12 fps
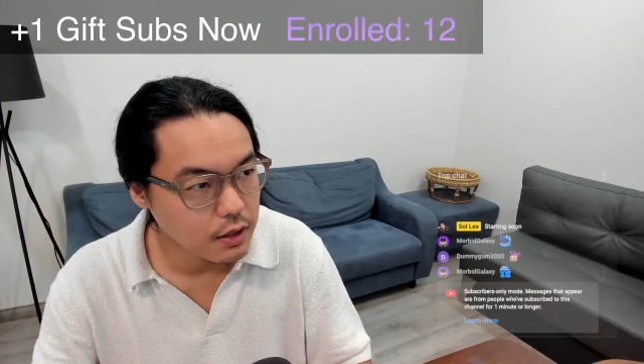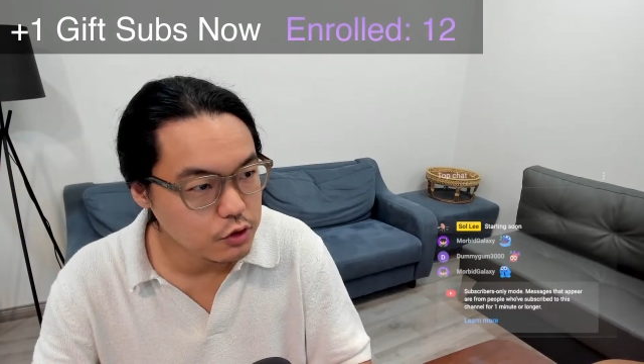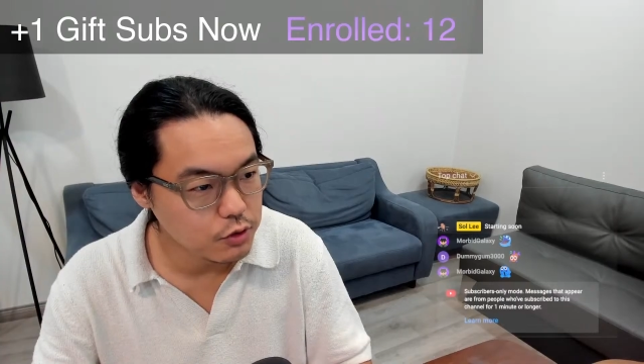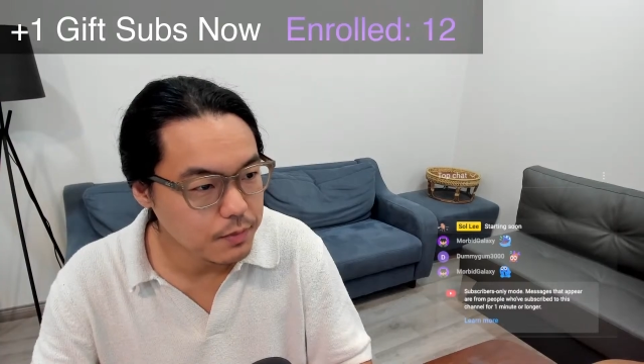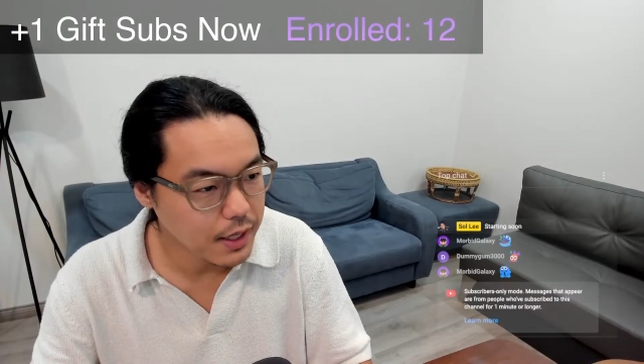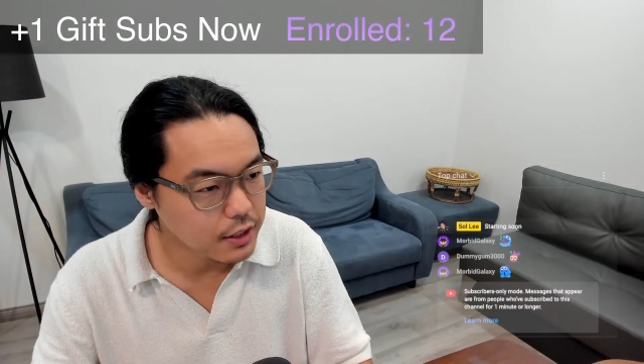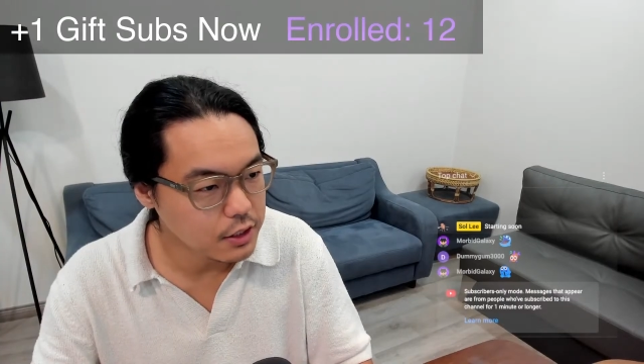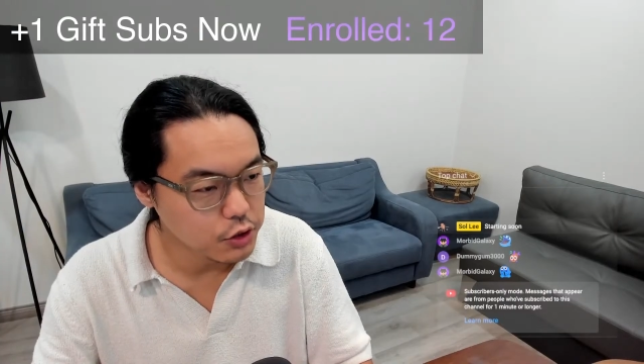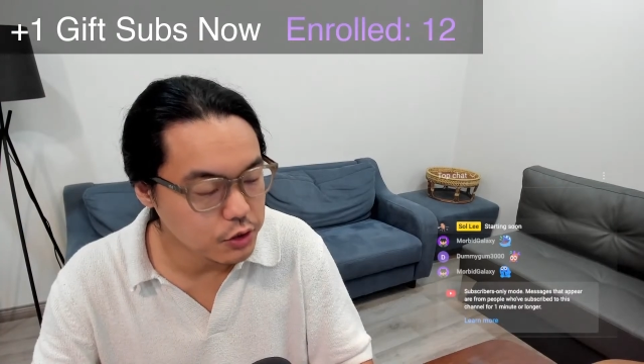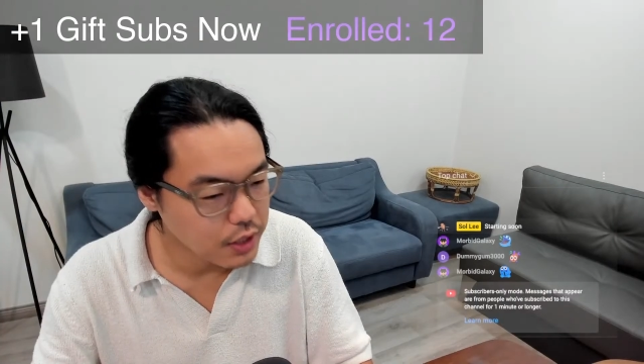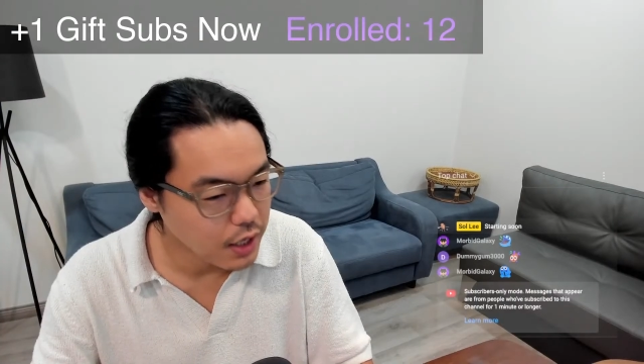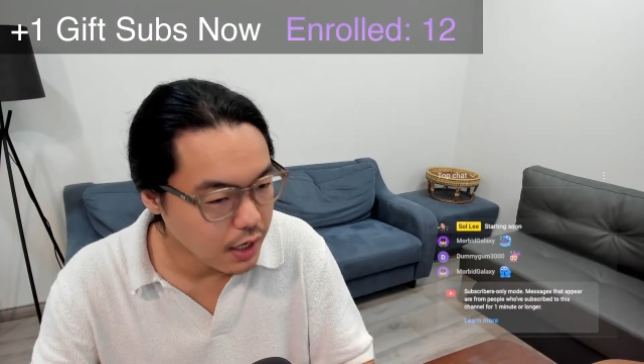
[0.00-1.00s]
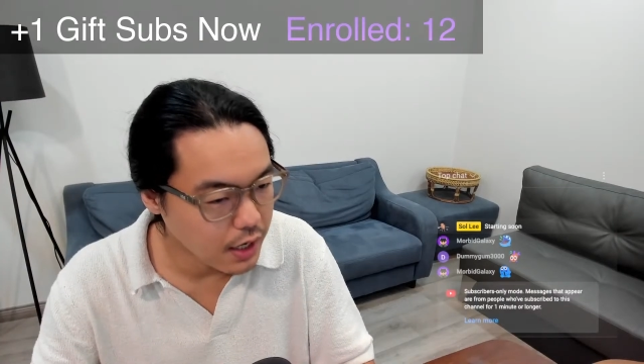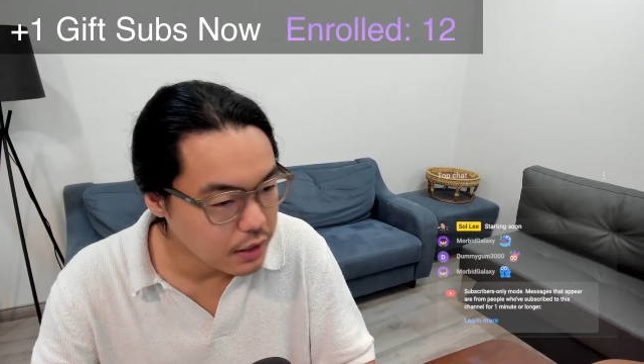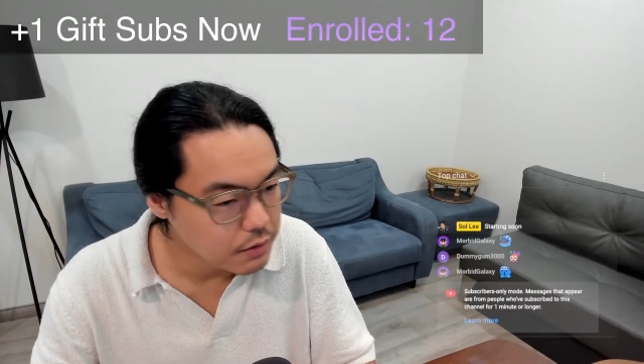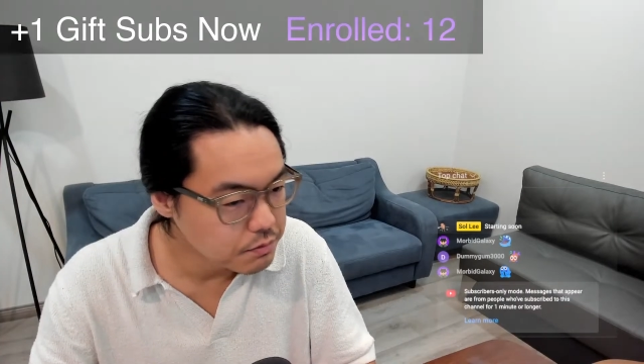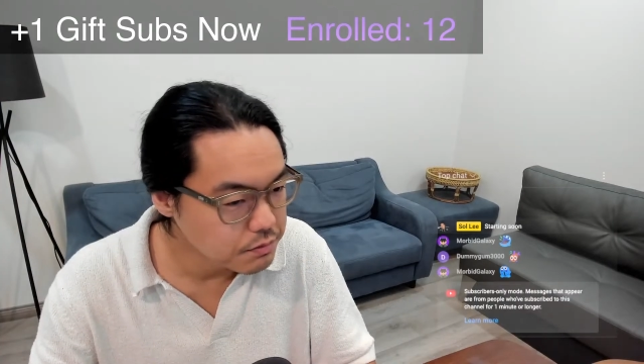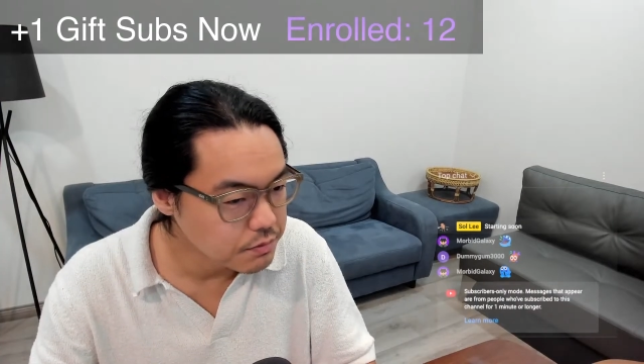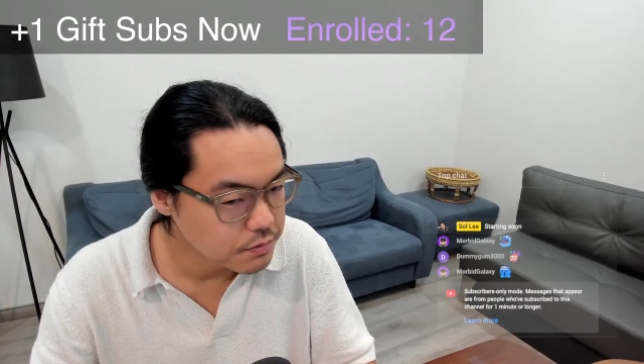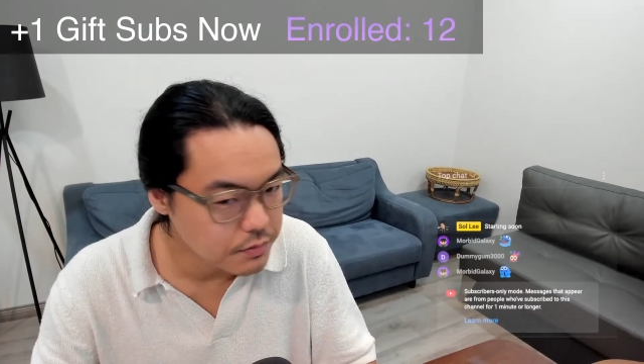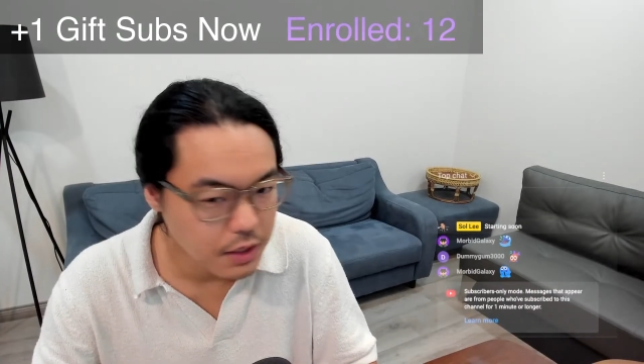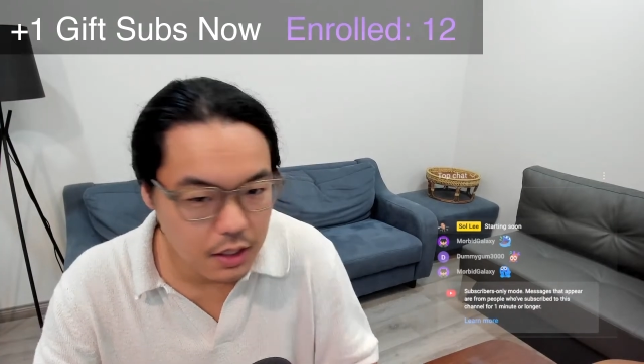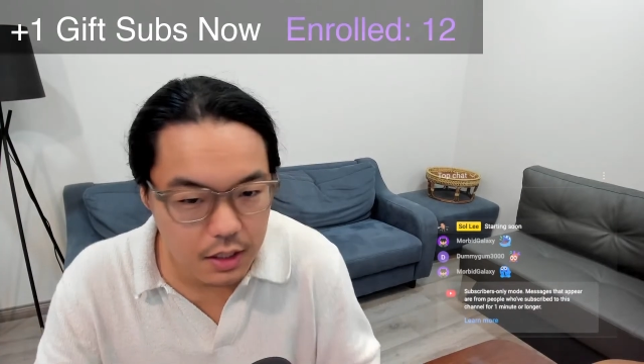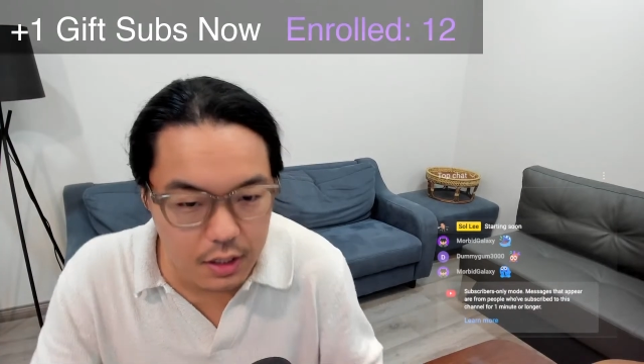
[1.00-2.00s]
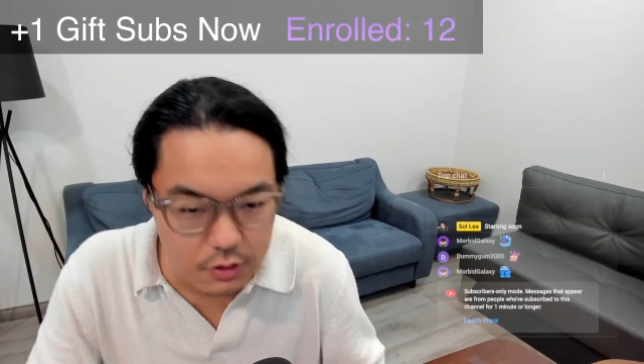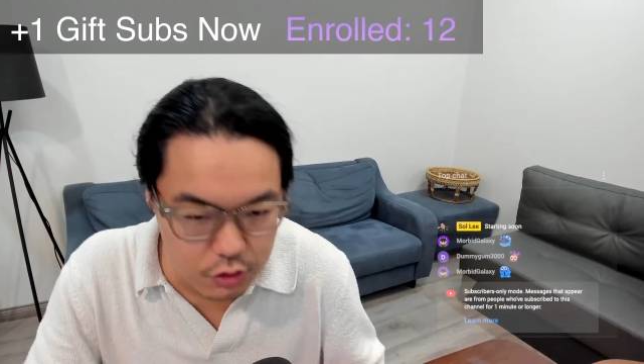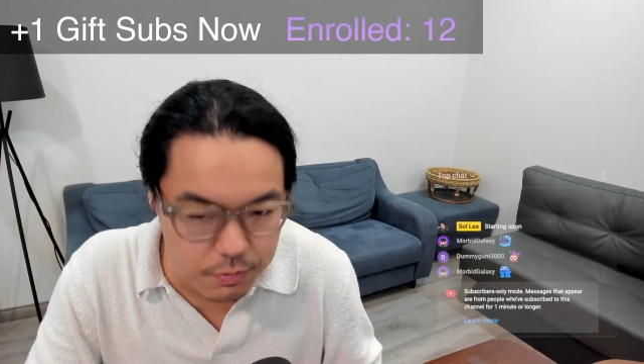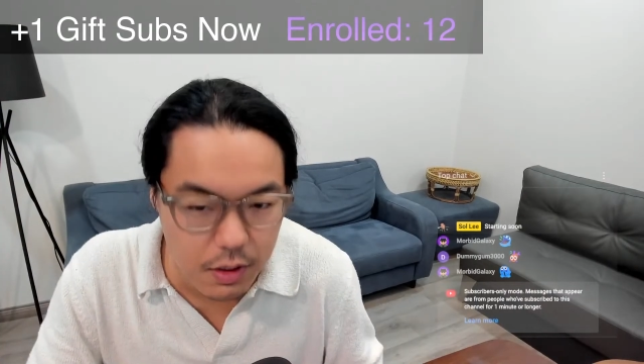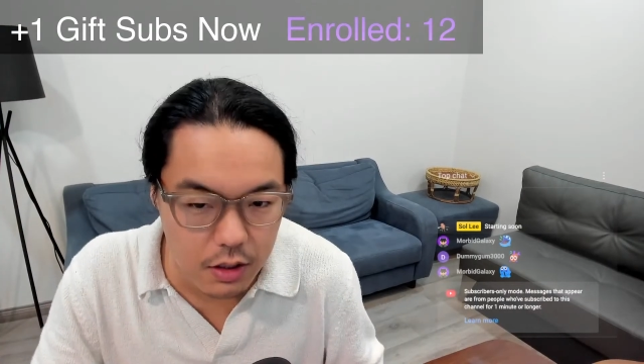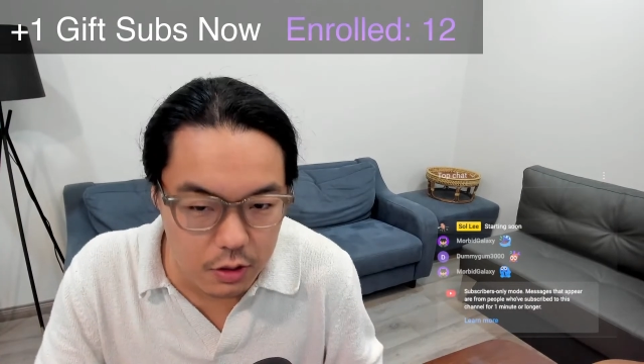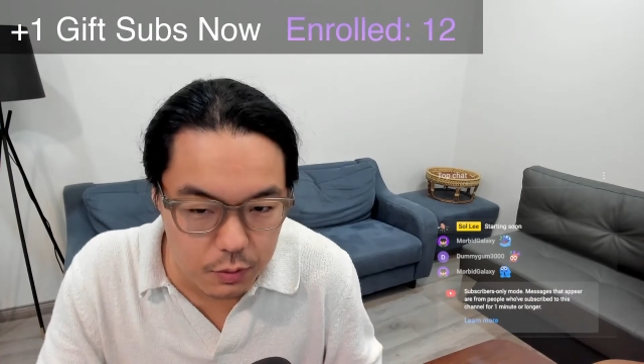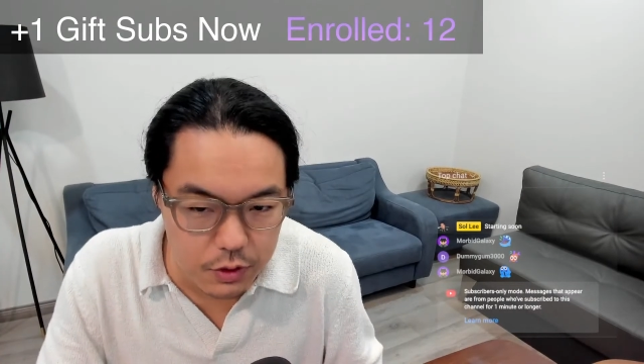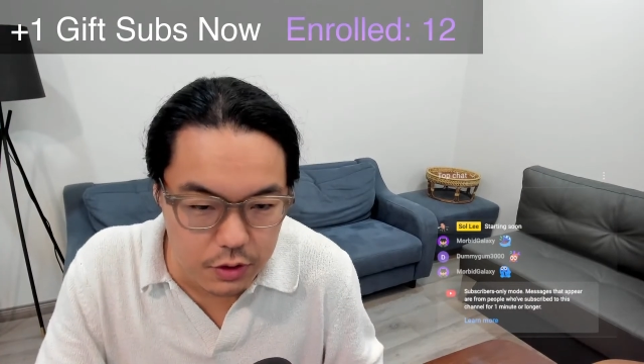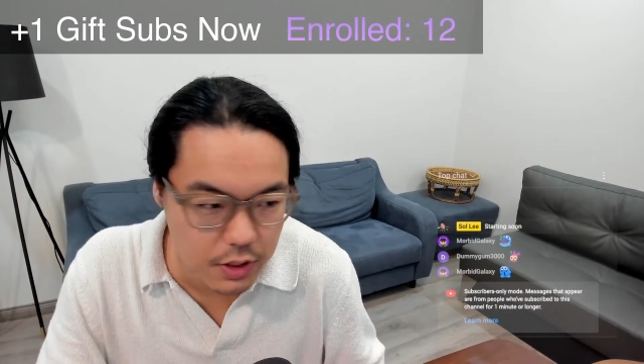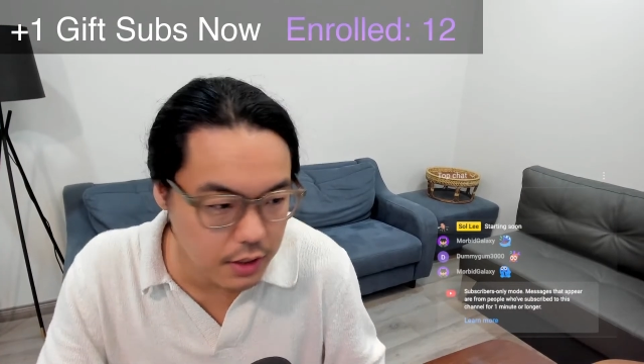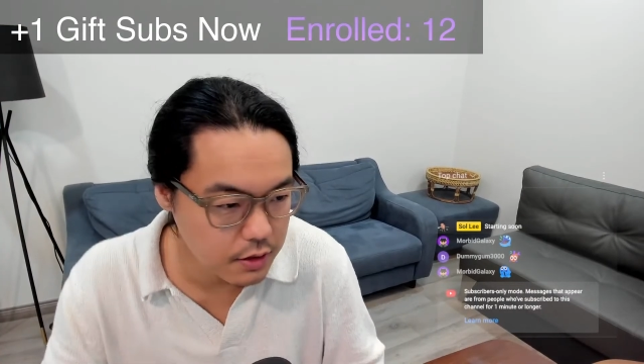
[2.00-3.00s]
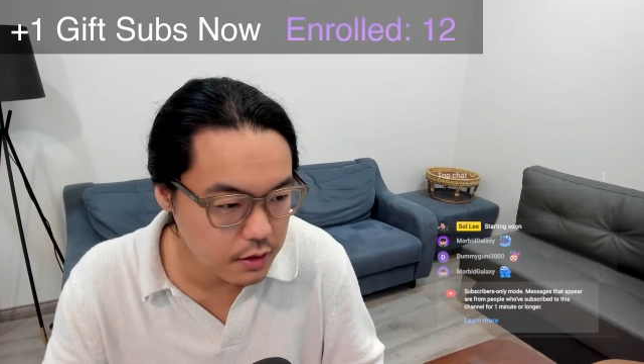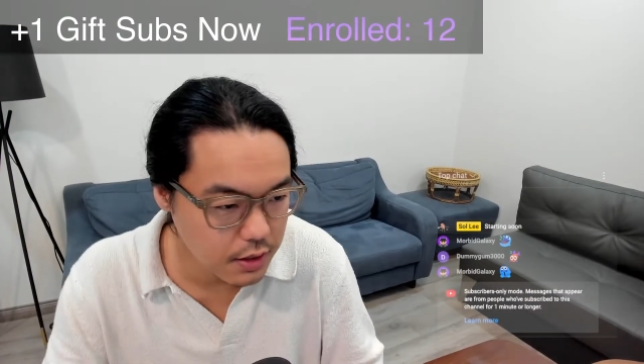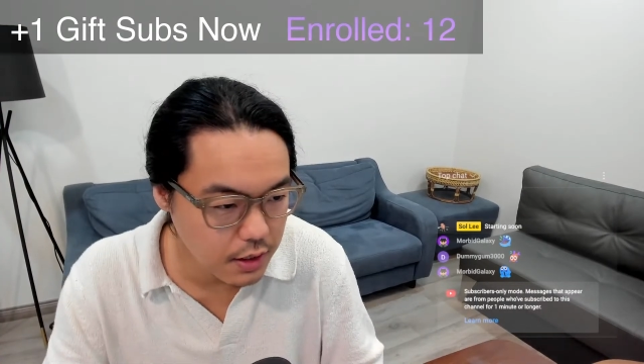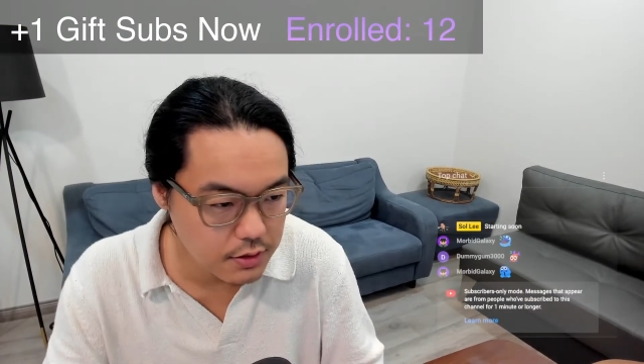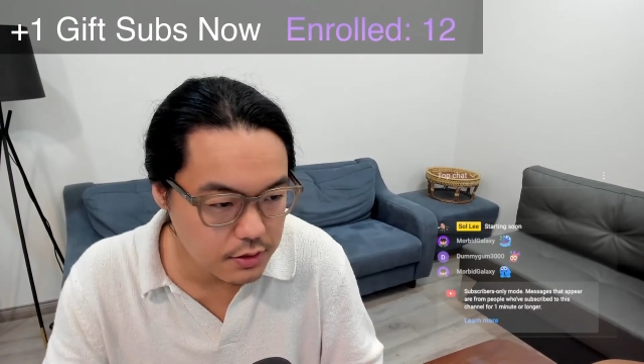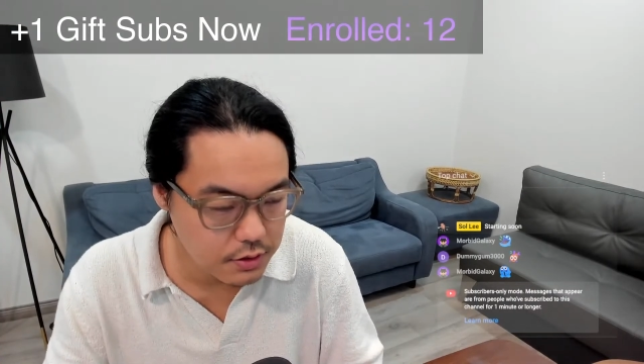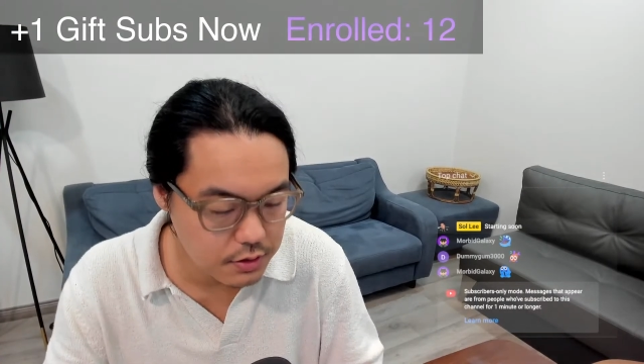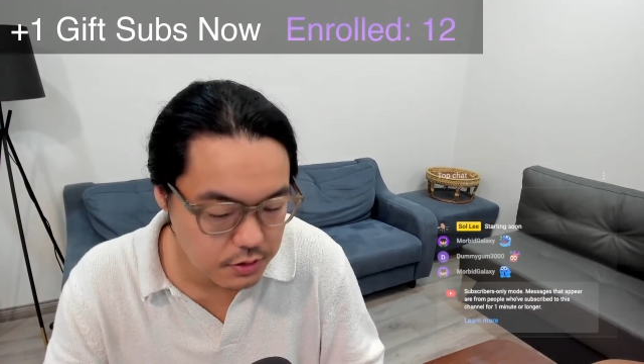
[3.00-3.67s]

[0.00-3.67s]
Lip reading: to manage your time tomorrow when you're taking the test.